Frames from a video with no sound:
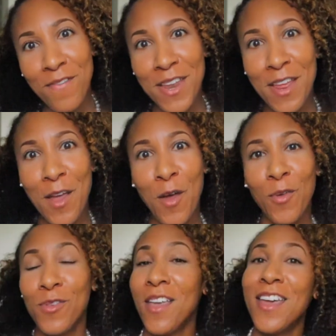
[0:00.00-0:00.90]

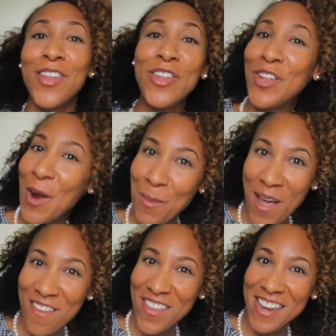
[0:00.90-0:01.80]
videos, share
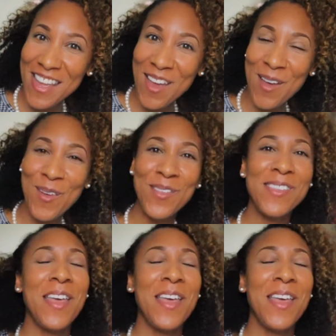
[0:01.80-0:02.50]
my videos.